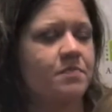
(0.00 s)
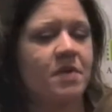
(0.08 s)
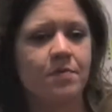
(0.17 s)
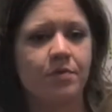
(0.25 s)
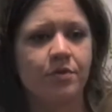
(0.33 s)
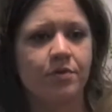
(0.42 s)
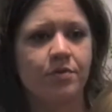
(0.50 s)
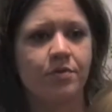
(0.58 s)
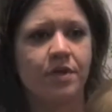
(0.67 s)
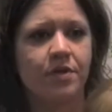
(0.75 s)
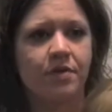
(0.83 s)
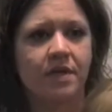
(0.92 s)
people who,
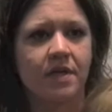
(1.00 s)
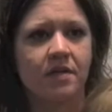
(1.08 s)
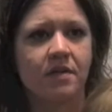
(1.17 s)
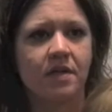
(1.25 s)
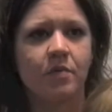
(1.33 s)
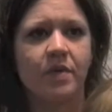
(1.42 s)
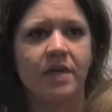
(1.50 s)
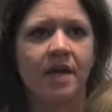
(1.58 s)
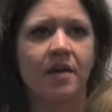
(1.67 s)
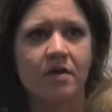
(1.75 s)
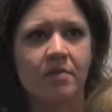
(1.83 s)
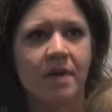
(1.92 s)
you know, like we
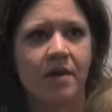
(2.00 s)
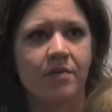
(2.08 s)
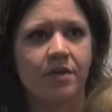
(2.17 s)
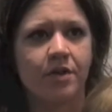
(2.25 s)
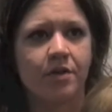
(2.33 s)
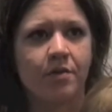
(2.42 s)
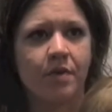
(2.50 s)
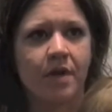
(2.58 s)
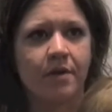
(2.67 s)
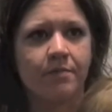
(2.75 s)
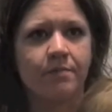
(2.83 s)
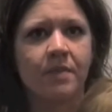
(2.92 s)
care about, you
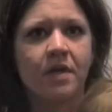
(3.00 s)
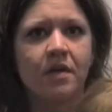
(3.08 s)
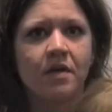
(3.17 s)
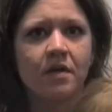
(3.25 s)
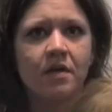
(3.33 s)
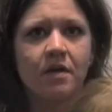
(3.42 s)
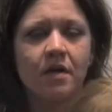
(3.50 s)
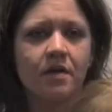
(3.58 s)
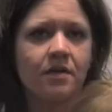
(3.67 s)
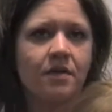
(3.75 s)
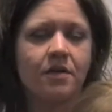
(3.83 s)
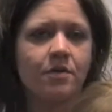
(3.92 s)

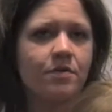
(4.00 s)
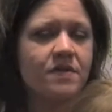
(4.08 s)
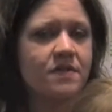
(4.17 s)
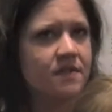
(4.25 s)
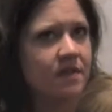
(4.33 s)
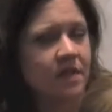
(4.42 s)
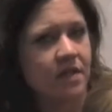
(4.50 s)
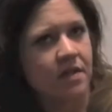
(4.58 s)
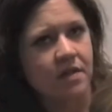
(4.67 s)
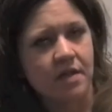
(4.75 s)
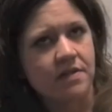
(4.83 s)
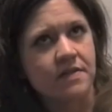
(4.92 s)
know, silly,
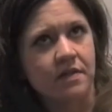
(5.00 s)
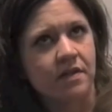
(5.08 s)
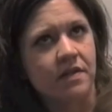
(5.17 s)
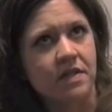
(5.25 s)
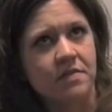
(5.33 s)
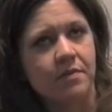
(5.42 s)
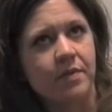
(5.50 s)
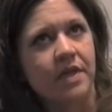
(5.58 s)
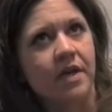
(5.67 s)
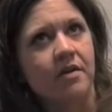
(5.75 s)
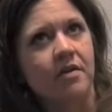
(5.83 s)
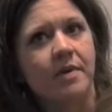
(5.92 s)
not silly things, but we
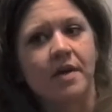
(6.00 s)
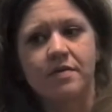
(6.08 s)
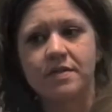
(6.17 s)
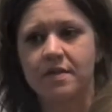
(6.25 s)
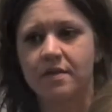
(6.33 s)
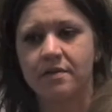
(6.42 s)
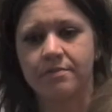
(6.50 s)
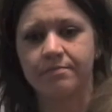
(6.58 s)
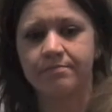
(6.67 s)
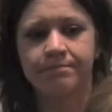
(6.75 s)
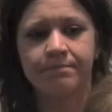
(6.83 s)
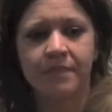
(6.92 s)
care about
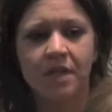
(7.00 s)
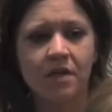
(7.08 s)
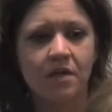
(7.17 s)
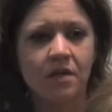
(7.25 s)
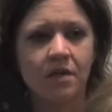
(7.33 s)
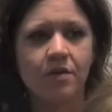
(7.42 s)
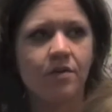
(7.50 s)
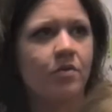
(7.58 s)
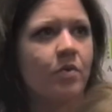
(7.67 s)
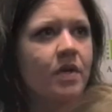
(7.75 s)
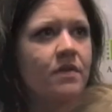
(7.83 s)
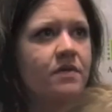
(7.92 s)
you know, the
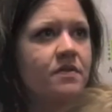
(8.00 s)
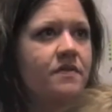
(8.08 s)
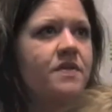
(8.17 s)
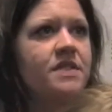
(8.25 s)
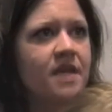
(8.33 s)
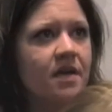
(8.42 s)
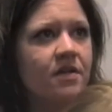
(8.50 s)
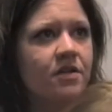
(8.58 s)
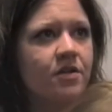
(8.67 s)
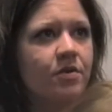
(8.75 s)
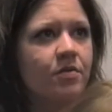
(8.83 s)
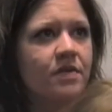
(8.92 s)
way the debt, you
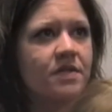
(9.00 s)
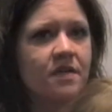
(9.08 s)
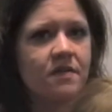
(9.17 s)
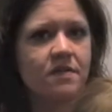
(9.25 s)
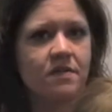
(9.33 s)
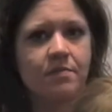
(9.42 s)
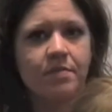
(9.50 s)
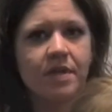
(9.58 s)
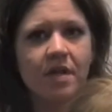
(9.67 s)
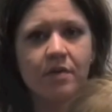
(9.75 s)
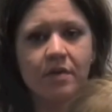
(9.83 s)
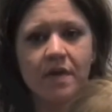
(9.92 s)
know, the debt that, but
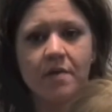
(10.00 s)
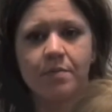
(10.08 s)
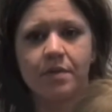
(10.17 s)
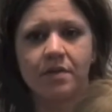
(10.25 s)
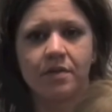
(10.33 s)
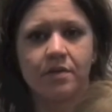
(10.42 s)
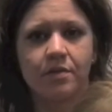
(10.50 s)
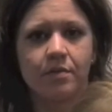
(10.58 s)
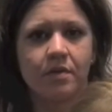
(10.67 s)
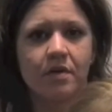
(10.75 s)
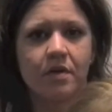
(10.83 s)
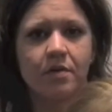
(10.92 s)
not only that, but, you know,
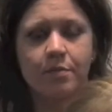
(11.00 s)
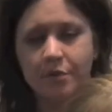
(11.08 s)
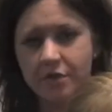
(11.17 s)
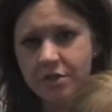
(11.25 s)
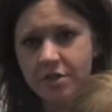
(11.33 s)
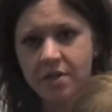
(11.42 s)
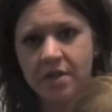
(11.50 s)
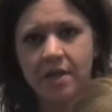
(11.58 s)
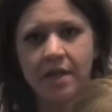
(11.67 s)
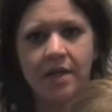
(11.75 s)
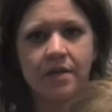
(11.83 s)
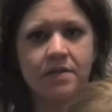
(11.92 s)
abortion,
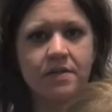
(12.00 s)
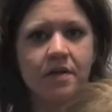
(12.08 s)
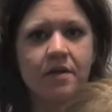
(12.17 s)
and